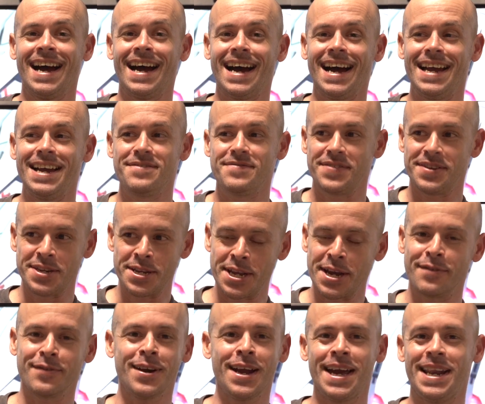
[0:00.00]
I have
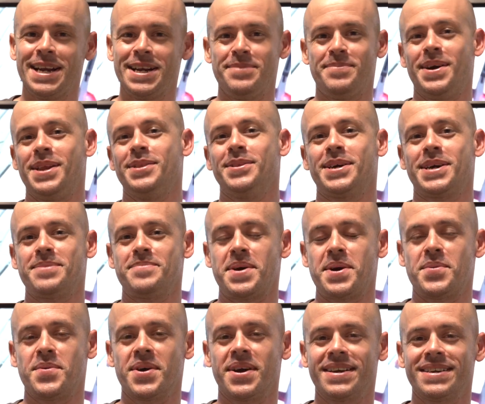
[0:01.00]
never had anybody look at
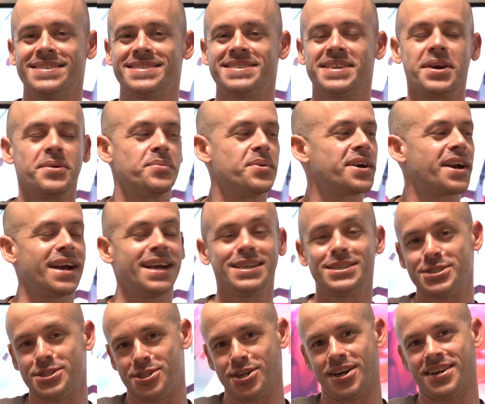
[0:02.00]
my work and say, what kind
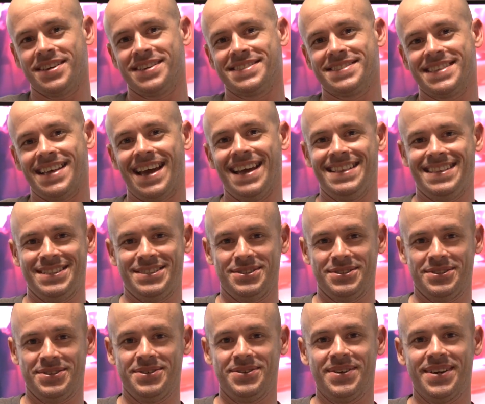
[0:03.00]
of junk is that
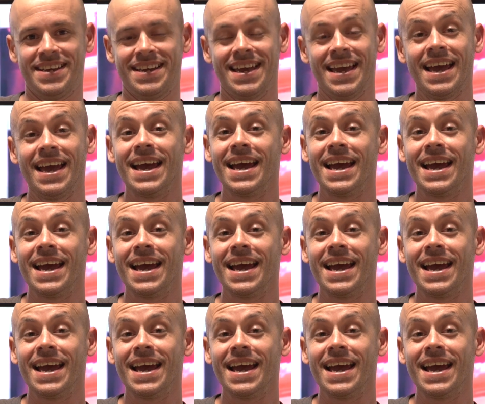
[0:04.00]
you're doing?